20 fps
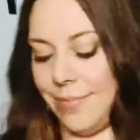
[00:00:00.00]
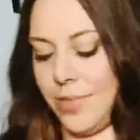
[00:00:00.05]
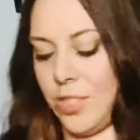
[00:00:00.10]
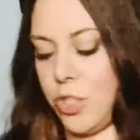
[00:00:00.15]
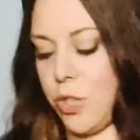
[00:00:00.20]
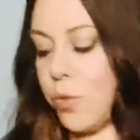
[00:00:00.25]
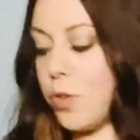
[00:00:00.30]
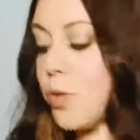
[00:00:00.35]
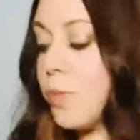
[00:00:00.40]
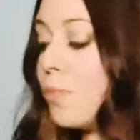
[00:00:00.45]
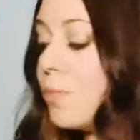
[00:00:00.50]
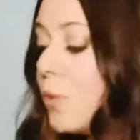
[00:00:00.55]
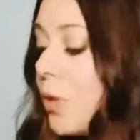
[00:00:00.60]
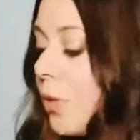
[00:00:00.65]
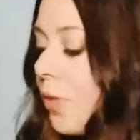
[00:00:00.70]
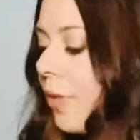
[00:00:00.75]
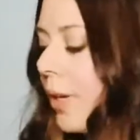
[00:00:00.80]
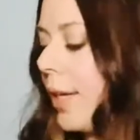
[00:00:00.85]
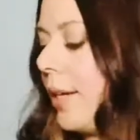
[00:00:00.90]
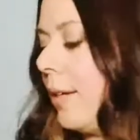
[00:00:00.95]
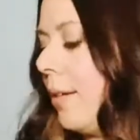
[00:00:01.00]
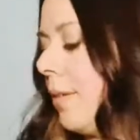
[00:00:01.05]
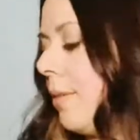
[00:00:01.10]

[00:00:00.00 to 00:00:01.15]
So it's movement.